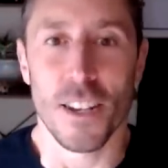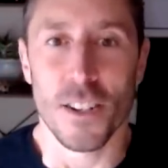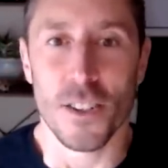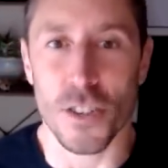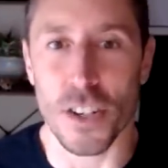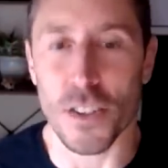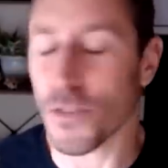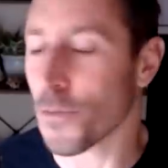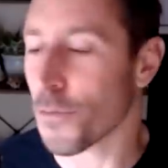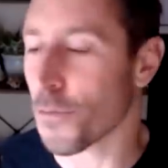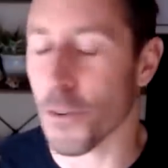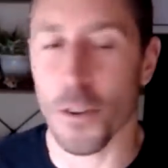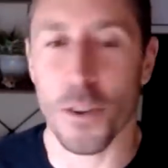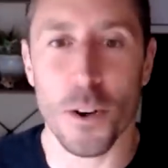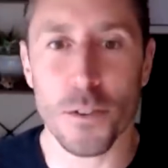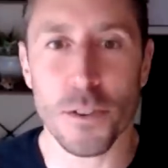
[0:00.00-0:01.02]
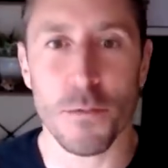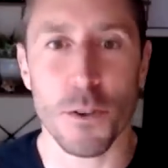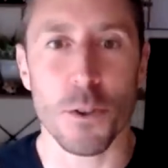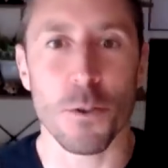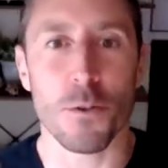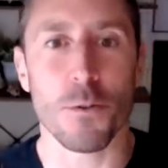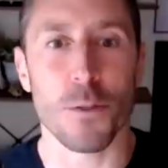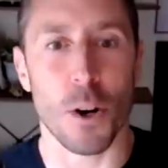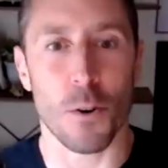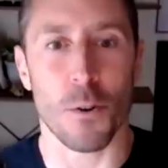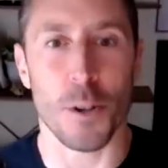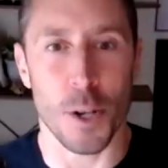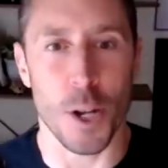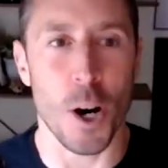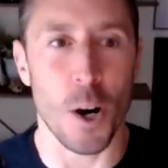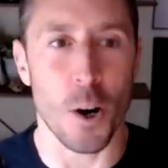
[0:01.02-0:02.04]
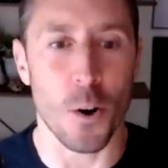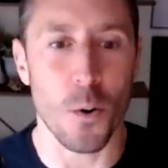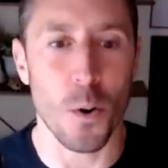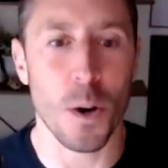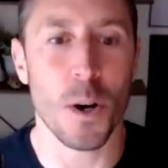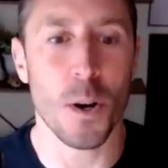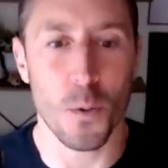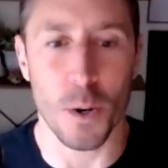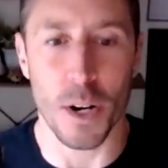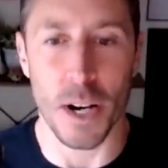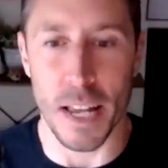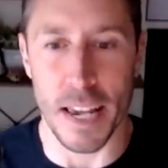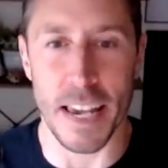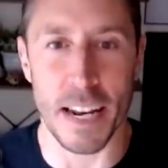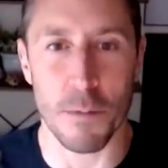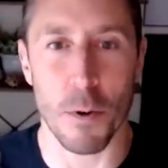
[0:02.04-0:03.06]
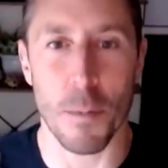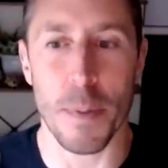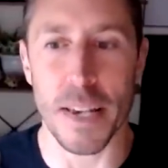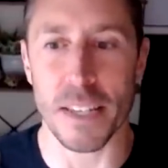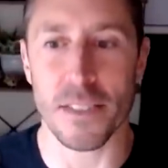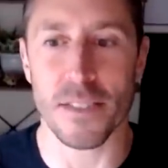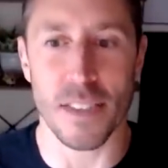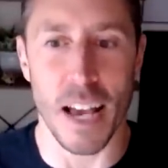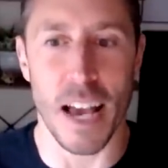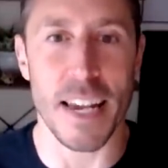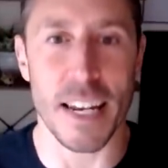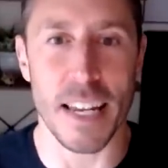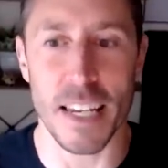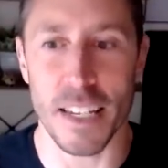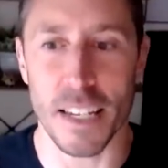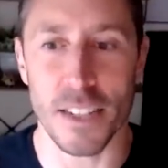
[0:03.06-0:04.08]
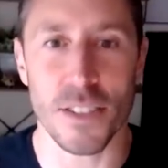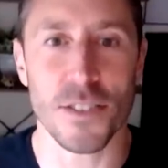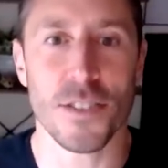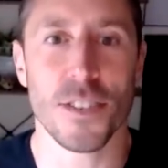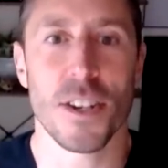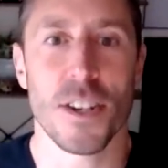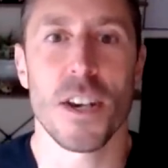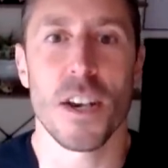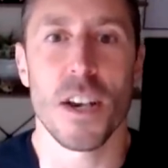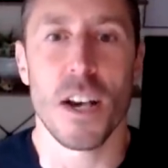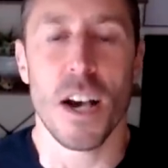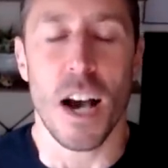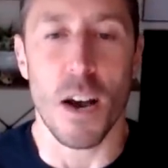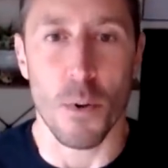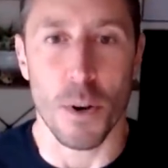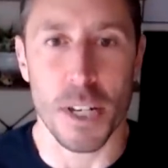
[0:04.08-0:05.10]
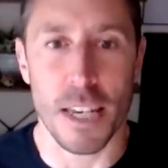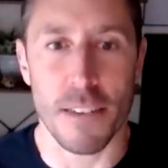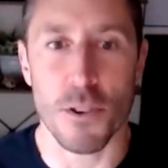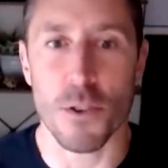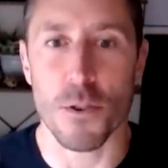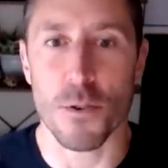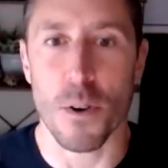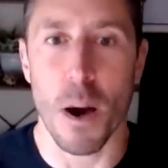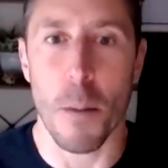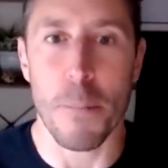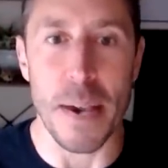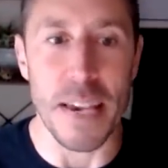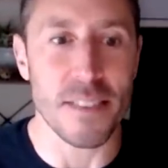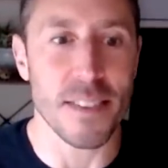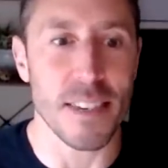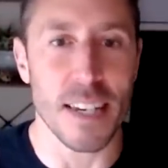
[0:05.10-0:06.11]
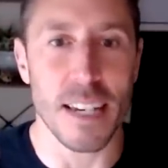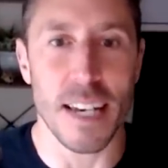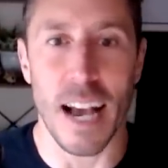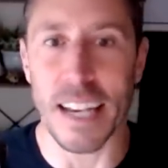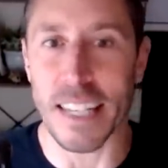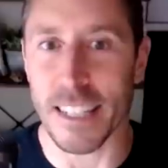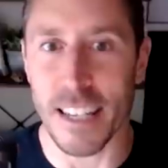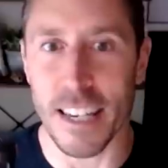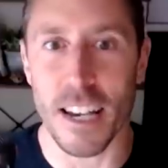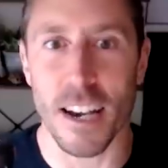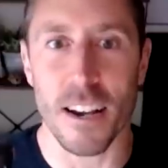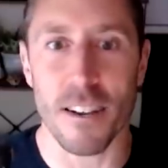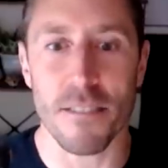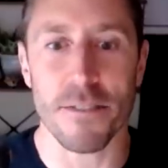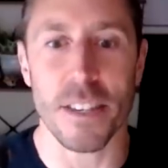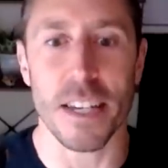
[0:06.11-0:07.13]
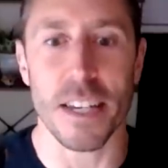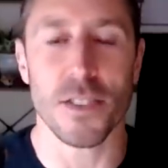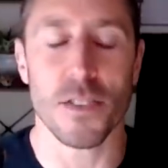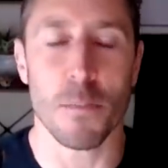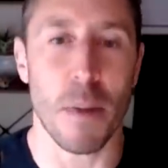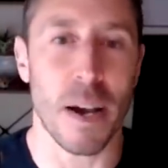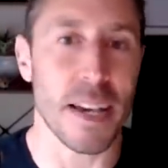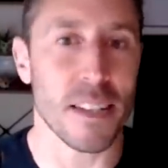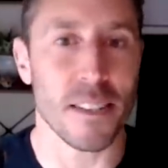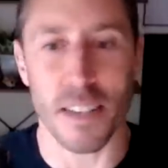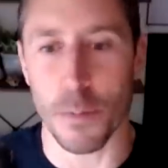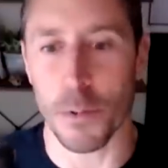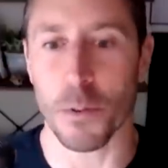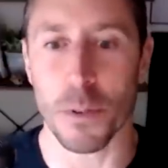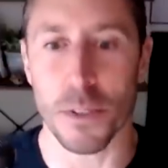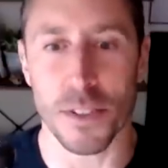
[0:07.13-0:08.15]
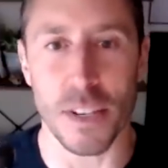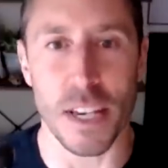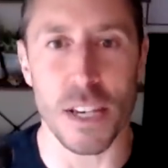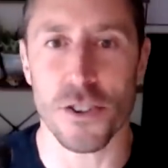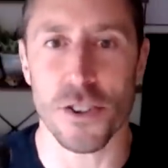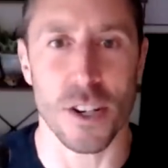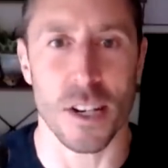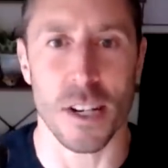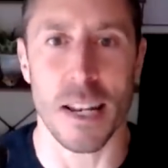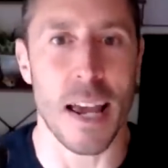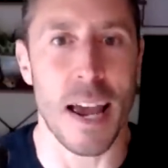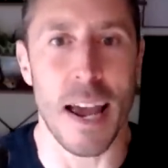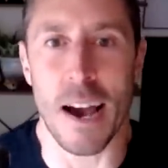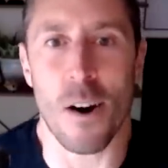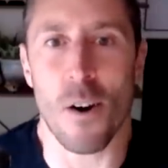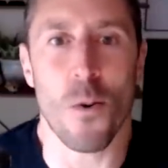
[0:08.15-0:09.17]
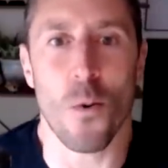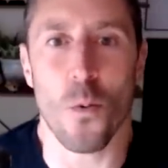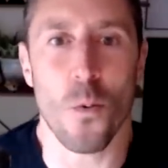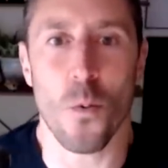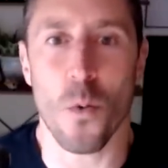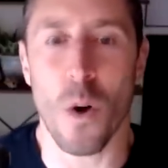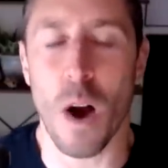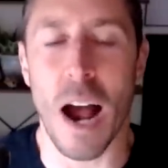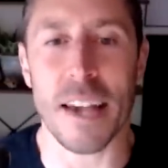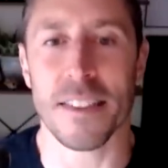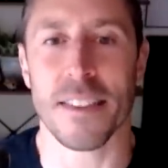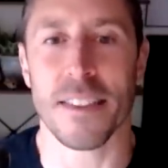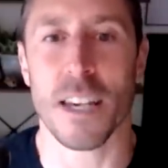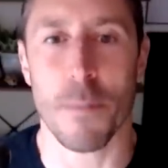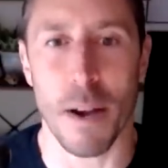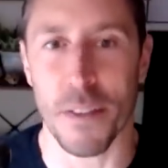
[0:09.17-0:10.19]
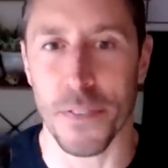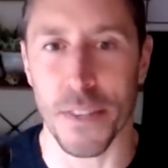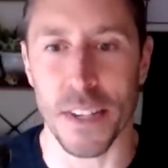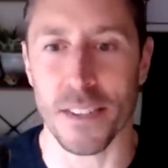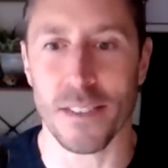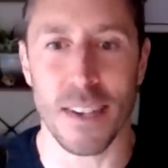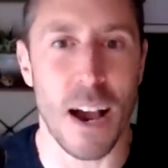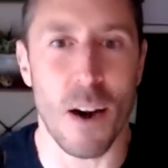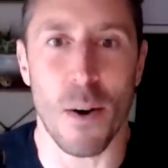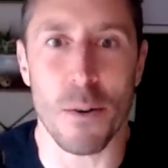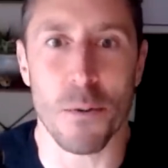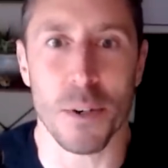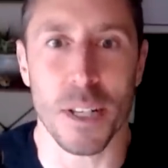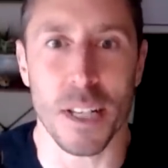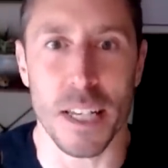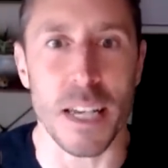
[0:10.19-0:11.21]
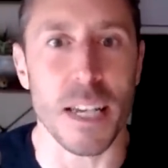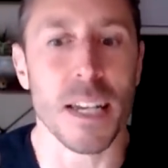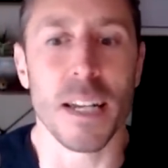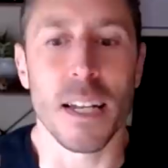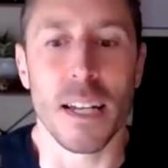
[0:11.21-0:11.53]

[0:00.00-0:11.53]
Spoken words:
Just for those of you who don't know what an animal-based diet is, I want to give you a basic idea of this, my conceptualization, how I think about this, how I really